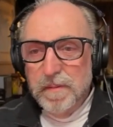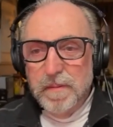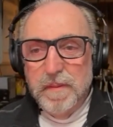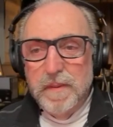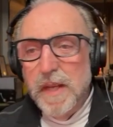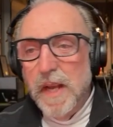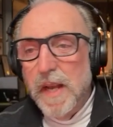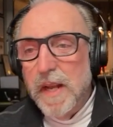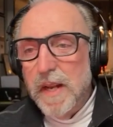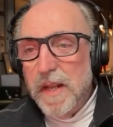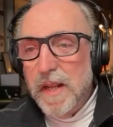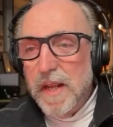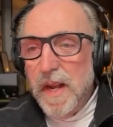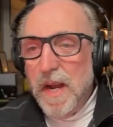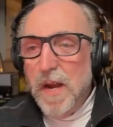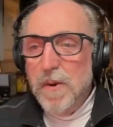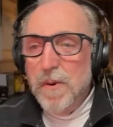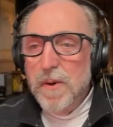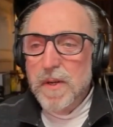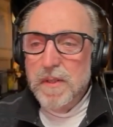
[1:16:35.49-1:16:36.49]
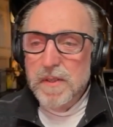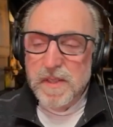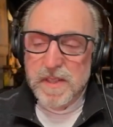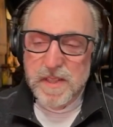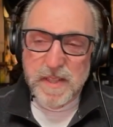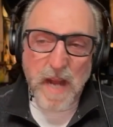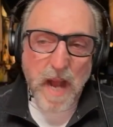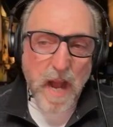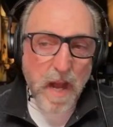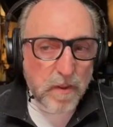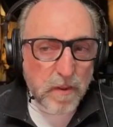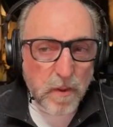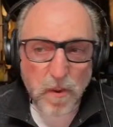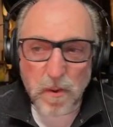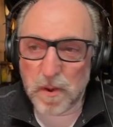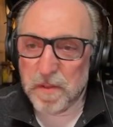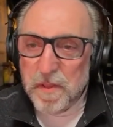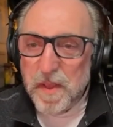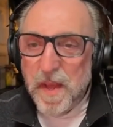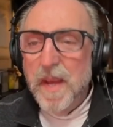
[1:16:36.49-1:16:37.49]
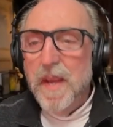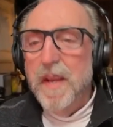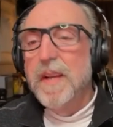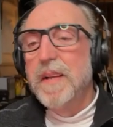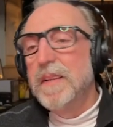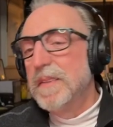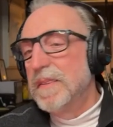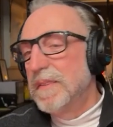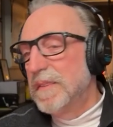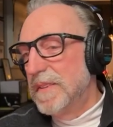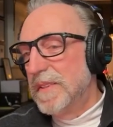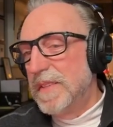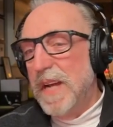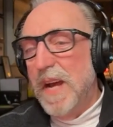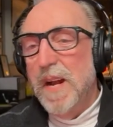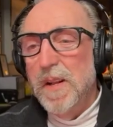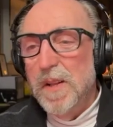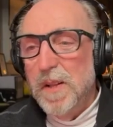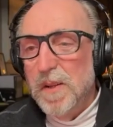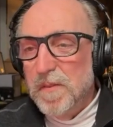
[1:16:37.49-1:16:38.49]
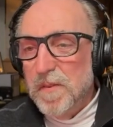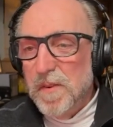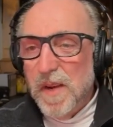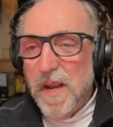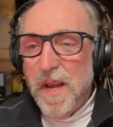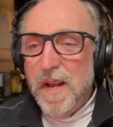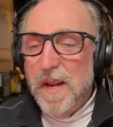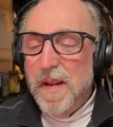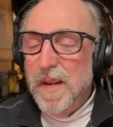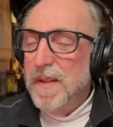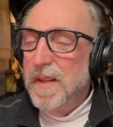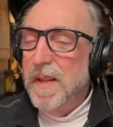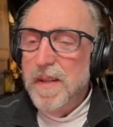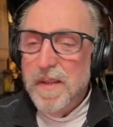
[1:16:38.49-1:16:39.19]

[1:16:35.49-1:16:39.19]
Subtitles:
Take another hour, style the whole thing, start all over again,